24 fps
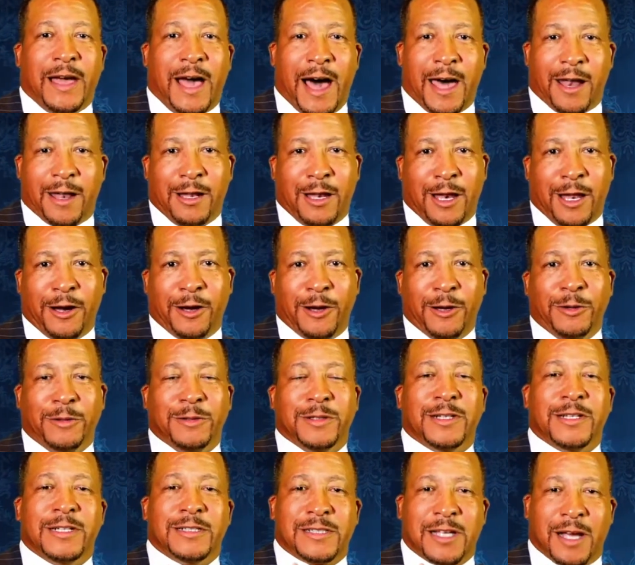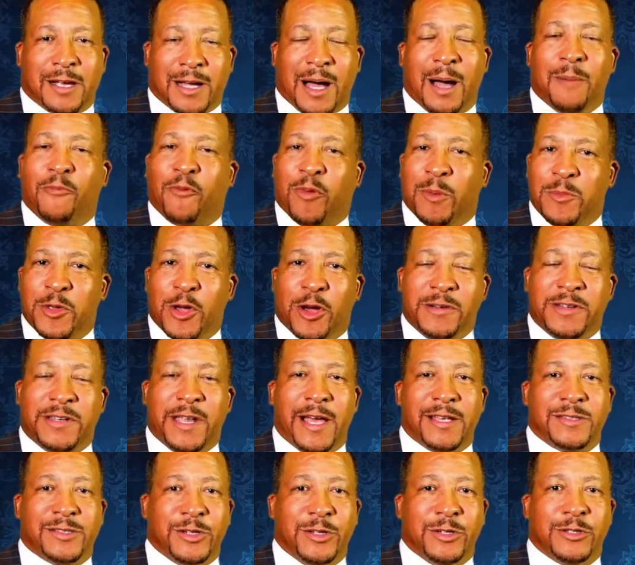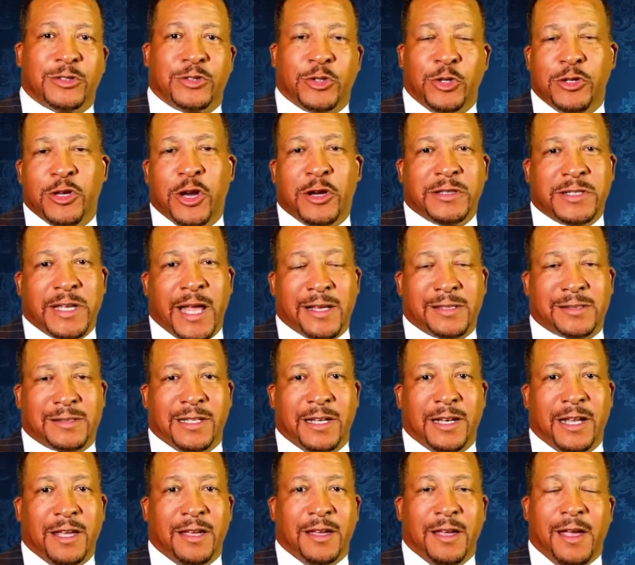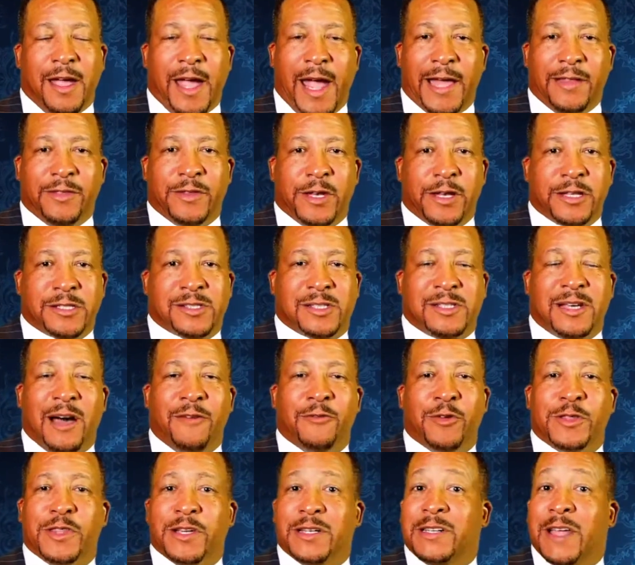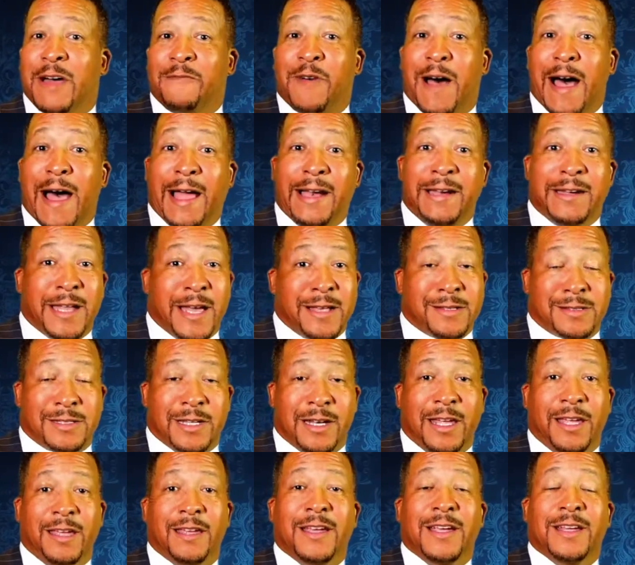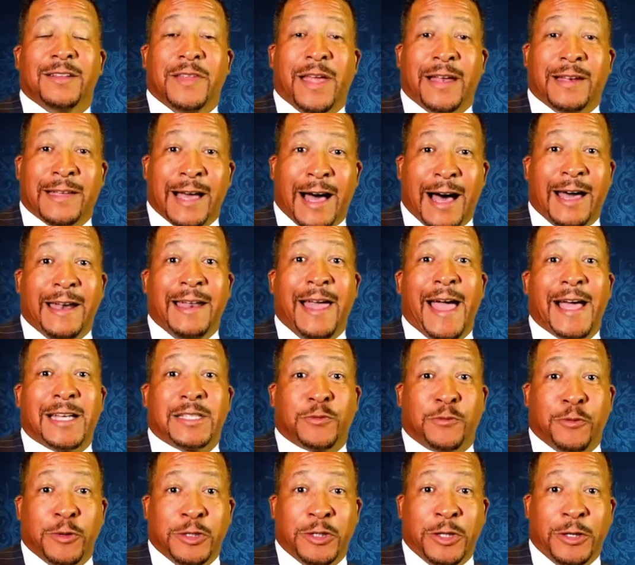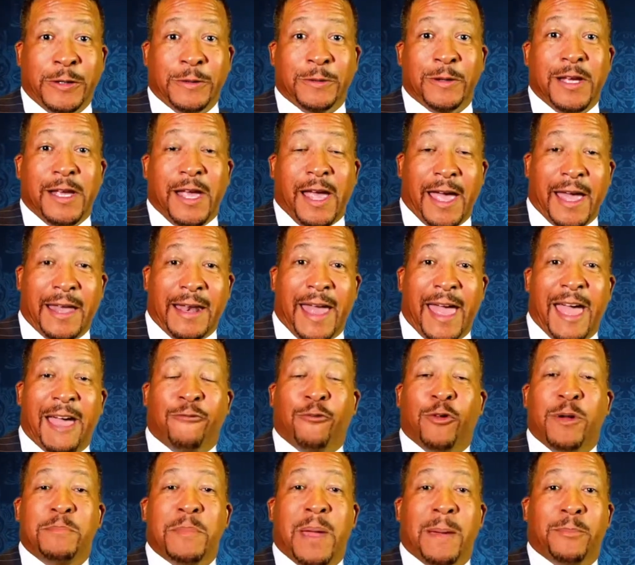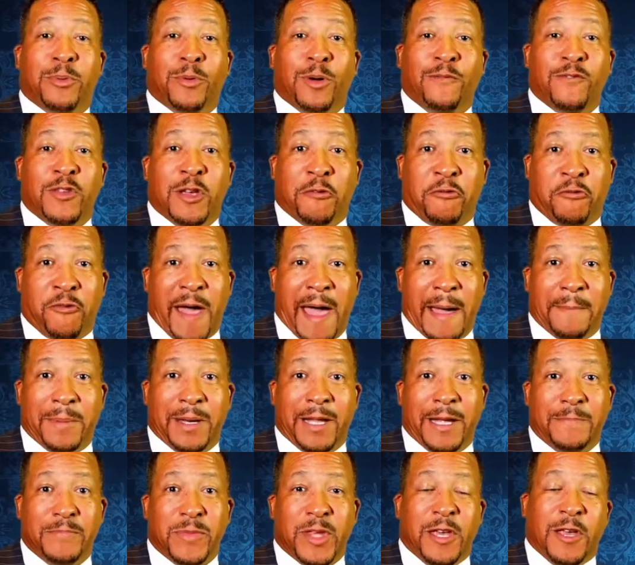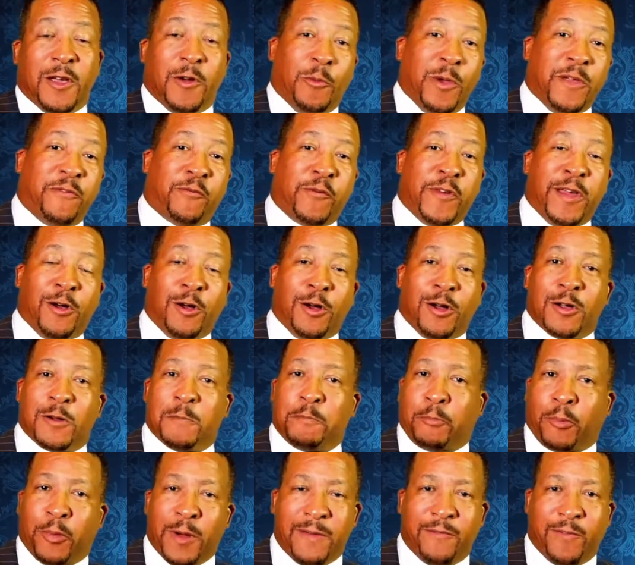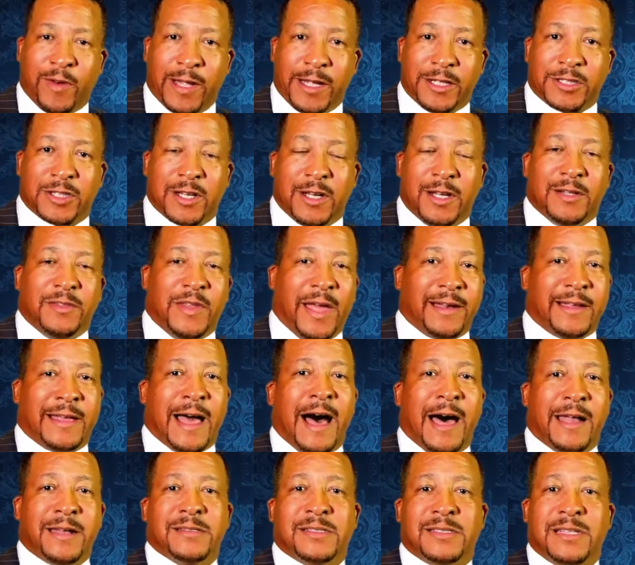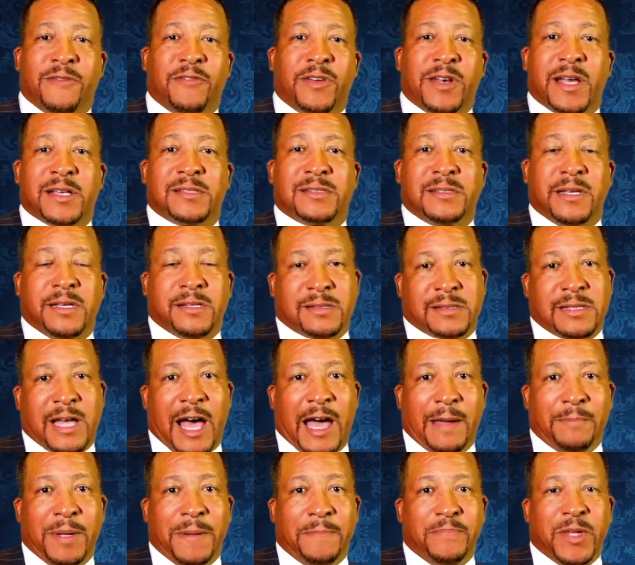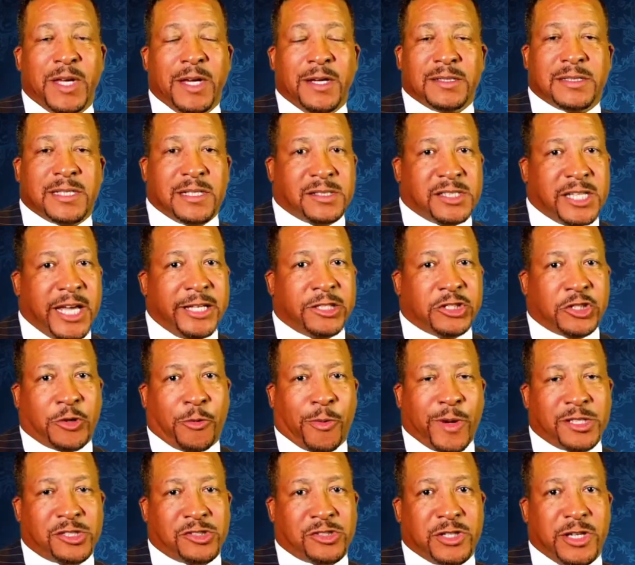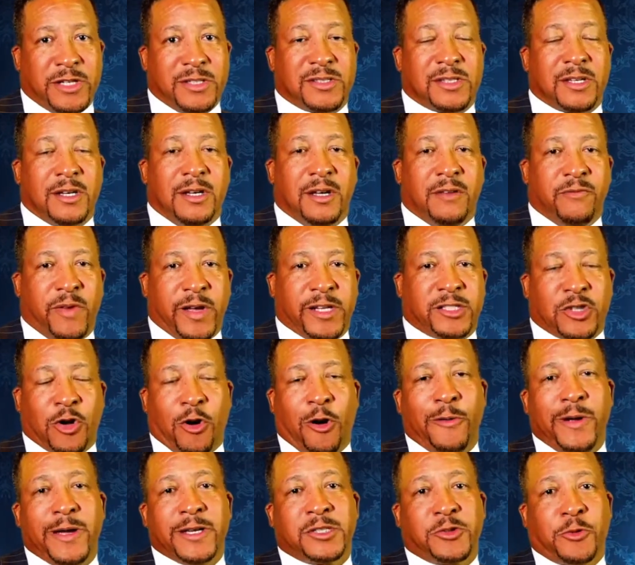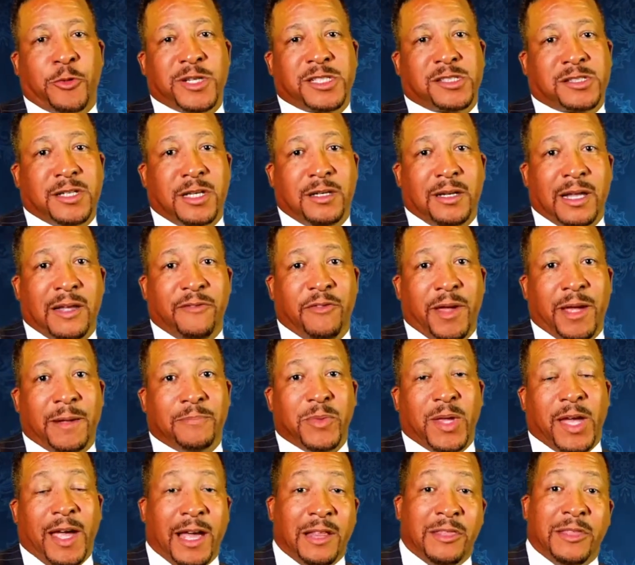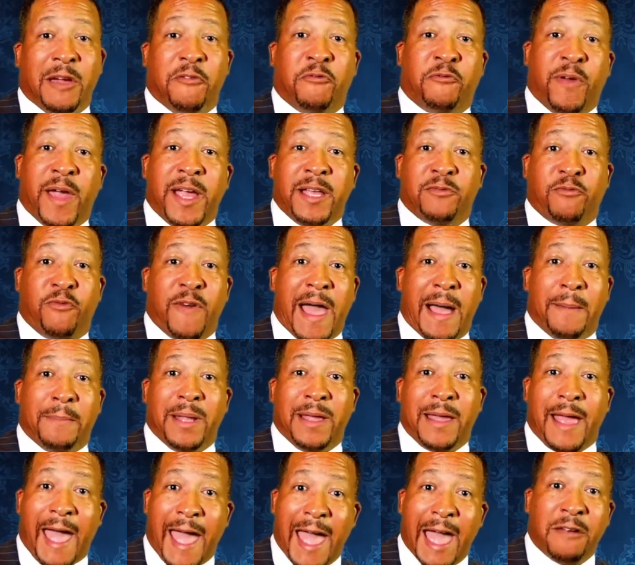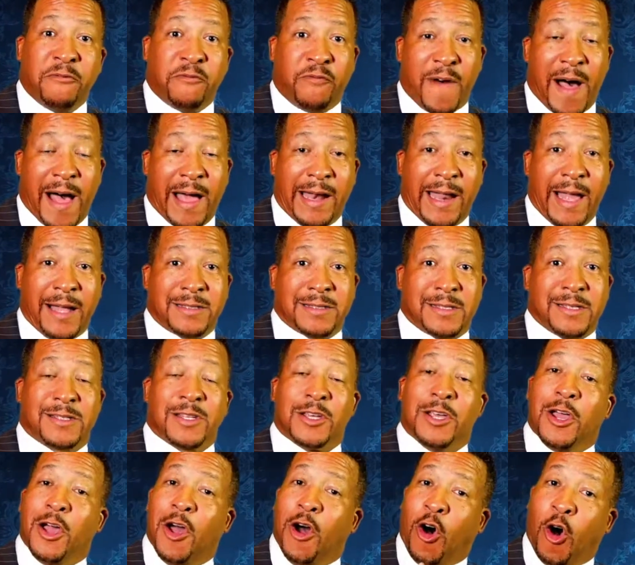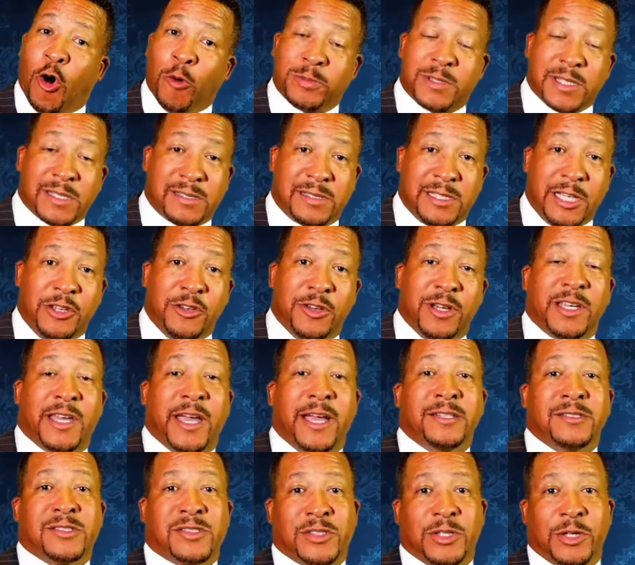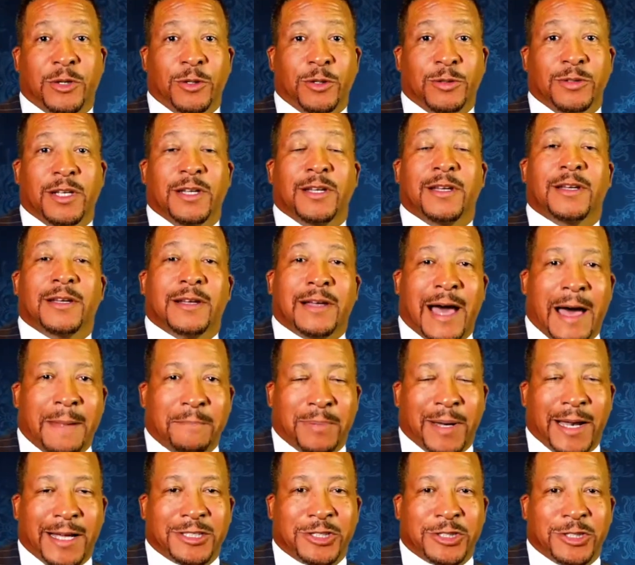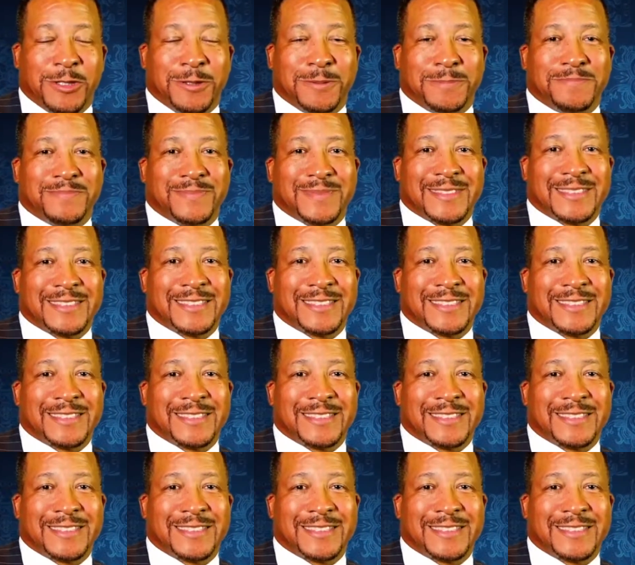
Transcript: how to learn to come from your desert to your destiny and to discover the divine destiny that God has for you and every member of your family. We feel privileged that God has given us the assignment to teach Christians victorious Christian living in their faith, family, and finances. Hope to see you again soon. God bless you.